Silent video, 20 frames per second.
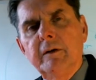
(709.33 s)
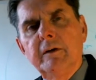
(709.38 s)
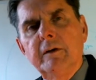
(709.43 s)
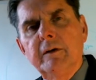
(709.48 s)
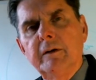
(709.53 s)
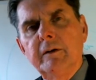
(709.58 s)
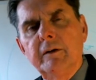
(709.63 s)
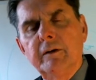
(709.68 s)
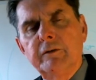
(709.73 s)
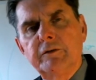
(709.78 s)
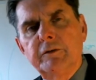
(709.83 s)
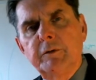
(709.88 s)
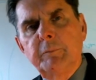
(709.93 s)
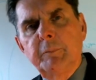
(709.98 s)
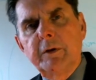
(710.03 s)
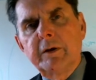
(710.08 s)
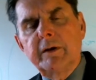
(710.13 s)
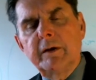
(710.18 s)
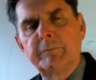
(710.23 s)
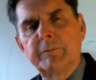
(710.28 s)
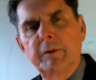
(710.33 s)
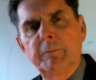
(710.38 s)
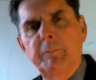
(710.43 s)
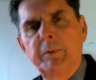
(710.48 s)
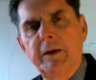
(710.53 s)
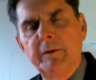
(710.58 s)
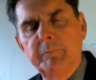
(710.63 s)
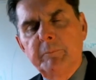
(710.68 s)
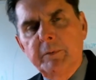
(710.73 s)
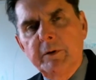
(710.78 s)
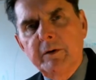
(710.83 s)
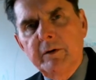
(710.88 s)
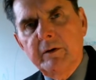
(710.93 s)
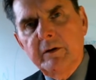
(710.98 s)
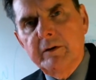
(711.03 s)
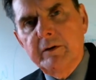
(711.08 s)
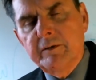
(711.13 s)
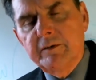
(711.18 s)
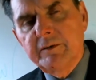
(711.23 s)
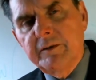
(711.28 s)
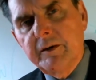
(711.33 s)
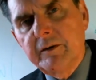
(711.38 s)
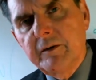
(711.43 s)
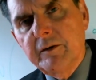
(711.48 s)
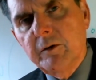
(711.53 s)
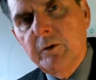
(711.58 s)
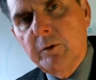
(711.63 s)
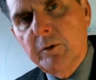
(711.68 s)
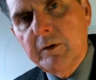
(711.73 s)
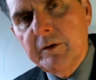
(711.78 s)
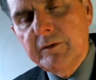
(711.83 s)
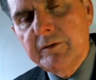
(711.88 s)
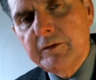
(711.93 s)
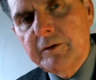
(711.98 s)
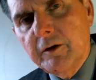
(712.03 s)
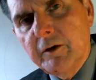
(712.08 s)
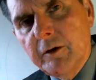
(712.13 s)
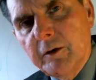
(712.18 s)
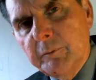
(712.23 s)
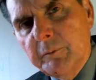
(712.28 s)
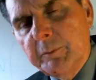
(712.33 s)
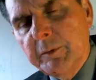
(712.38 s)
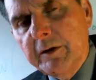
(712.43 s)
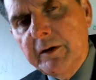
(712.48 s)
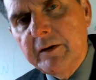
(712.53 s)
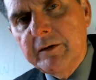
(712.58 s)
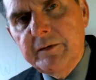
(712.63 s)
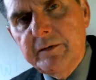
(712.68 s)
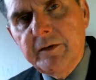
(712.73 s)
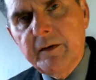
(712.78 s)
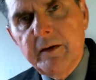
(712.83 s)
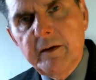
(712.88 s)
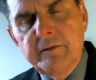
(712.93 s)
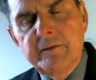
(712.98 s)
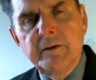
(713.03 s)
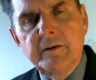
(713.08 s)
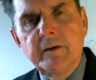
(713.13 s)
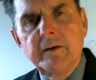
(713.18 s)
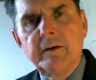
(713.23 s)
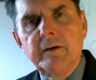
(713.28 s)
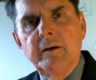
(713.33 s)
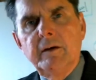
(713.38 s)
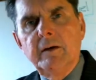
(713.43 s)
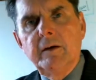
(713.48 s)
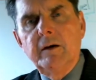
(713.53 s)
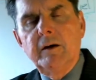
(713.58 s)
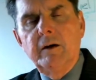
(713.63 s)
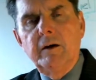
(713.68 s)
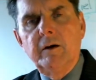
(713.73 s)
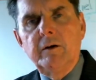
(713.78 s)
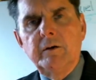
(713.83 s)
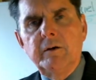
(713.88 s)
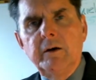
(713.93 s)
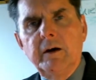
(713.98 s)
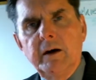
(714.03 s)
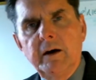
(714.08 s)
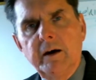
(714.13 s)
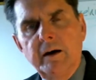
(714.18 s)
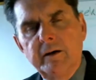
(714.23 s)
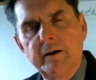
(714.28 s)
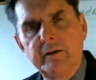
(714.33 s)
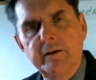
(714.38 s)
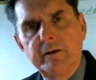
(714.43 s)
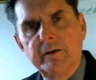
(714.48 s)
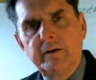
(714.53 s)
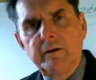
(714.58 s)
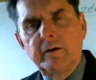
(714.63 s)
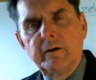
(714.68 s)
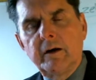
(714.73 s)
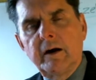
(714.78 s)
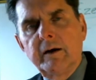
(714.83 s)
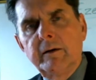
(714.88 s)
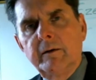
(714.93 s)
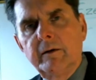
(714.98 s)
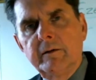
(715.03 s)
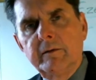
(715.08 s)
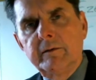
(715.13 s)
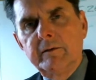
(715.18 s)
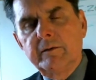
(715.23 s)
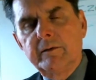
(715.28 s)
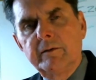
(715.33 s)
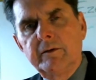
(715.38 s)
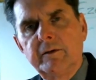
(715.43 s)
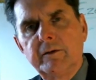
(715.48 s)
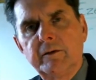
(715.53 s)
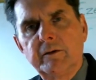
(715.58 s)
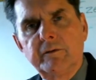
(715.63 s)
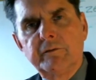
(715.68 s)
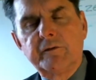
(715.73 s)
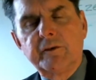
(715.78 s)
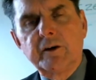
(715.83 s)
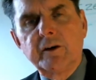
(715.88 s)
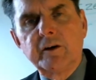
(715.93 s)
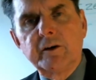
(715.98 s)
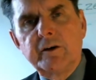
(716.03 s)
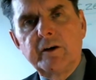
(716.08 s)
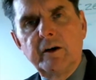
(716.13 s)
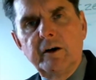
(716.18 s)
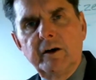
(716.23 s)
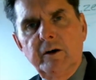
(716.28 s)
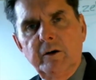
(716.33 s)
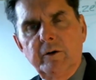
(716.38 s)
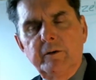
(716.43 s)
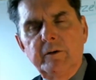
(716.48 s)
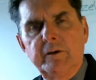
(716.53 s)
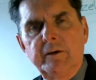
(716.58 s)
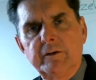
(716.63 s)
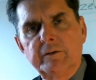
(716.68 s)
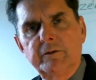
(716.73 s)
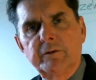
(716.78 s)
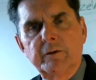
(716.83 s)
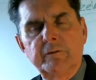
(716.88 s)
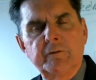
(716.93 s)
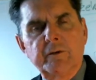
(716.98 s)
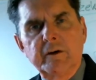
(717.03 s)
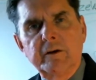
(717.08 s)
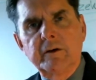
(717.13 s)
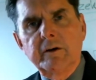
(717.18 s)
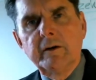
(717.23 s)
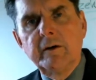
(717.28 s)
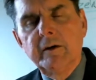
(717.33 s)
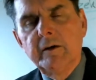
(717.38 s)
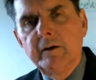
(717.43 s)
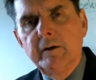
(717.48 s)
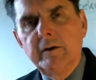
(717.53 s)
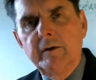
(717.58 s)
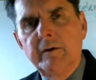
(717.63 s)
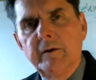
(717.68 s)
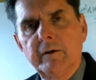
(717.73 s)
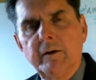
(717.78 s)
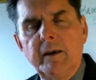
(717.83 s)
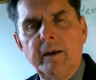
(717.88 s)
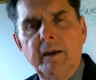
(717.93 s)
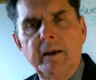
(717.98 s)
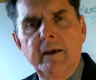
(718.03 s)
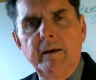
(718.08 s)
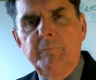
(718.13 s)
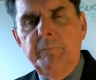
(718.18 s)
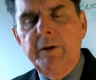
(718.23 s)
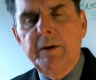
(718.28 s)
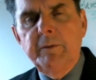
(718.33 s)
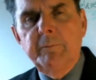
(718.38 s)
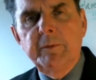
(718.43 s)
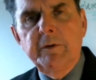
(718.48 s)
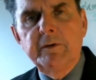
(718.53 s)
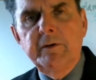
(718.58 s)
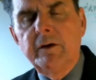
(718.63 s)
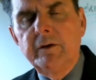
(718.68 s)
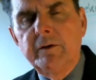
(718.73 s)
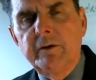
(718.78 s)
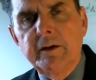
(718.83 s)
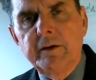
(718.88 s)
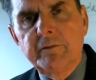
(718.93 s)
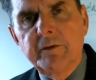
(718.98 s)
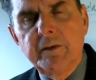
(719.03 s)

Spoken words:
Don't you pick up the paper and see the horoscope and it says, oh, you're Virgo, and here's a Virgo. And people don't even